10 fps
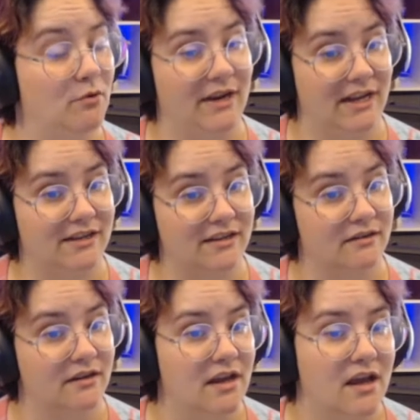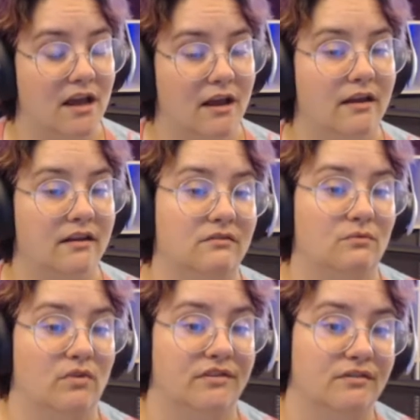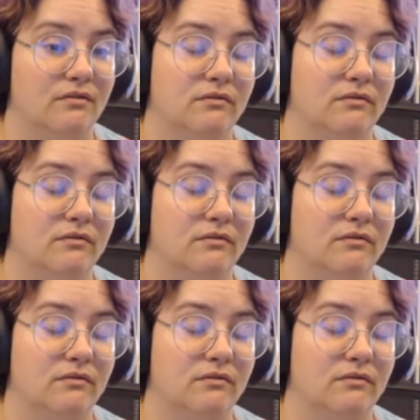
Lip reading: but I didn't want to.